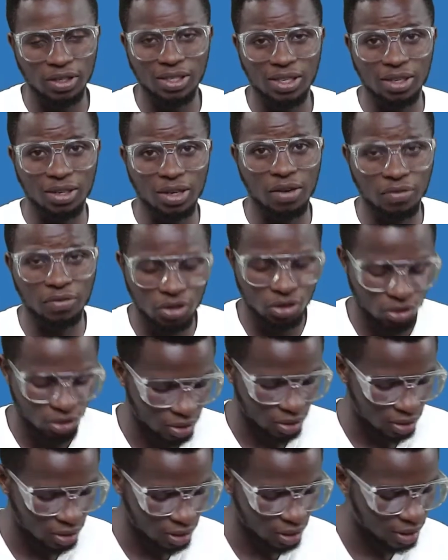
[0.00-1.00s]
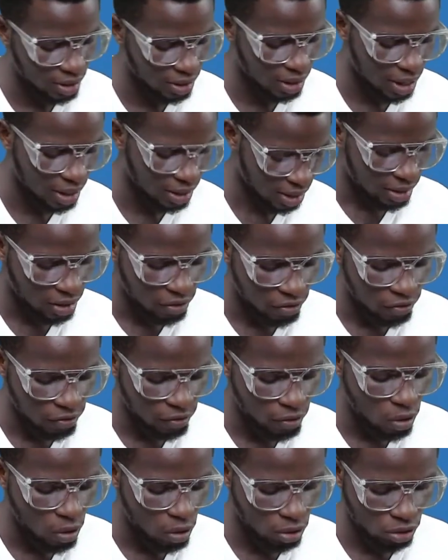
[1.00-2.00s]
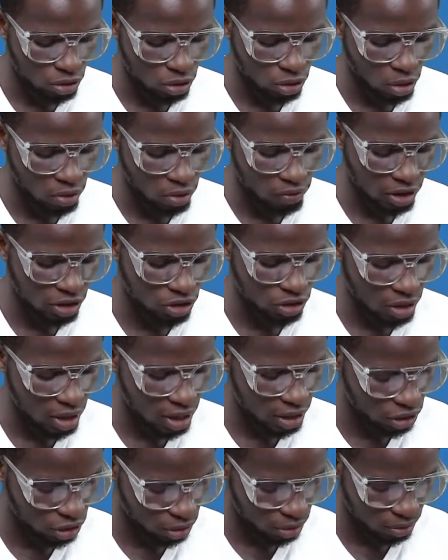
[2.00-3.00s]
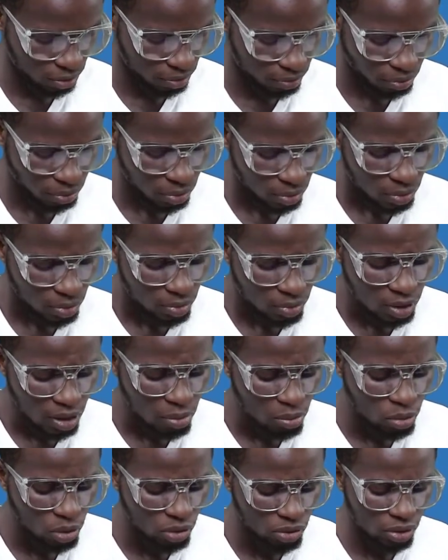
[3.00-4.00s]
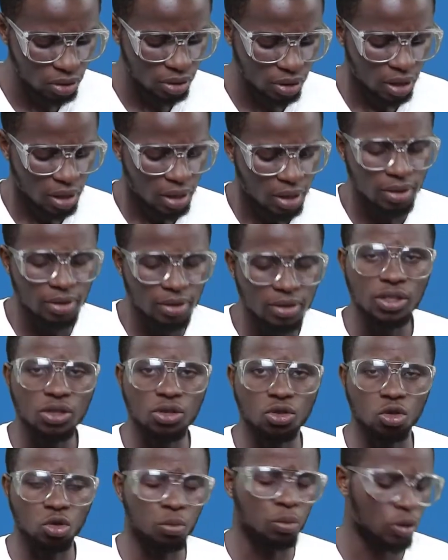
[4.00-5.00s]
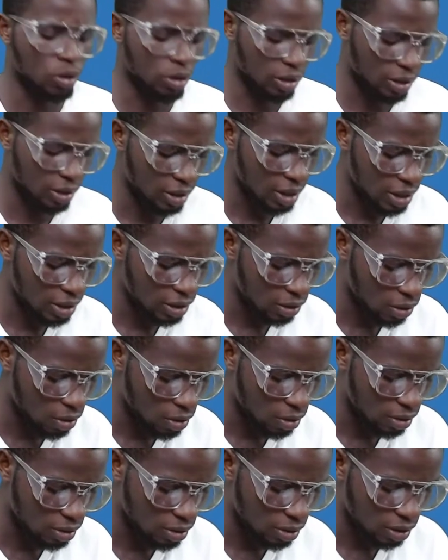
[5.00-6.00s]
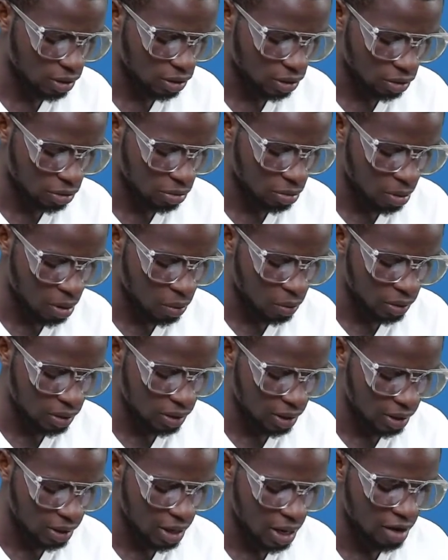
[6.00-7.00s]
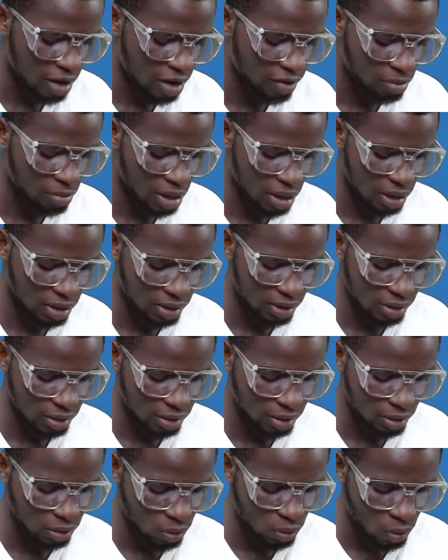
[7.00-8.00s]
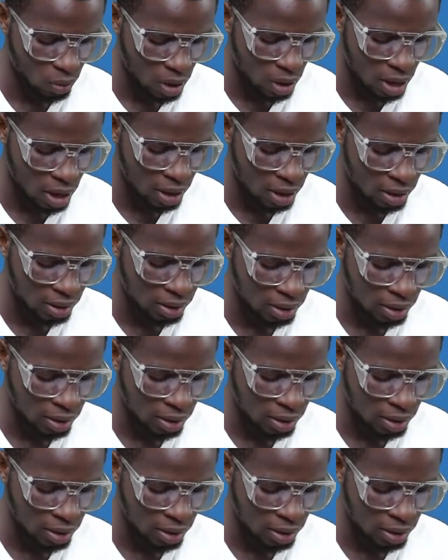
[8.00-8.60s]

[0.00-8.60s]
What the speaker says: gravitation, it states that the force of attraction between these two bodies, let's call this, remember we said they have masses, m1